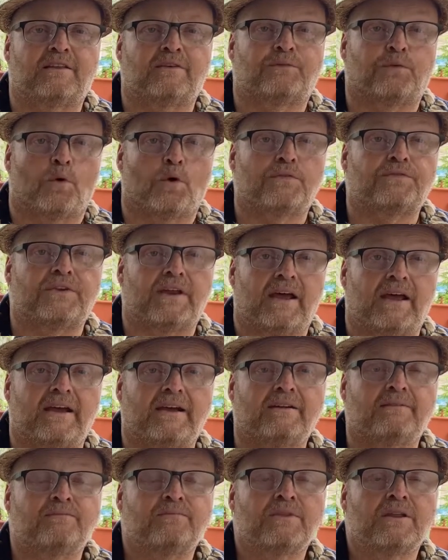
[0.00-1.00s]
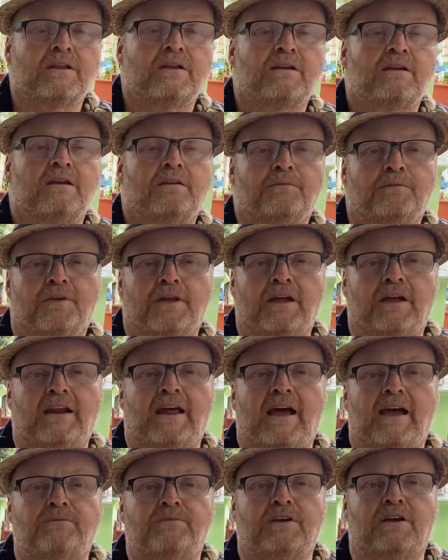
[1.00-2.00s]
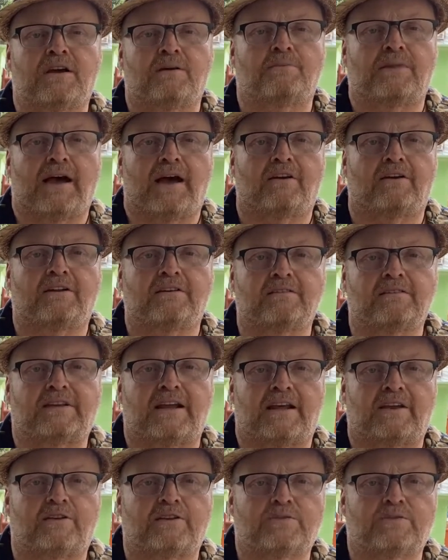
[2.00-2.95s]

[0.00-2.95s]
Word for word: the fourth day and have you come down and take your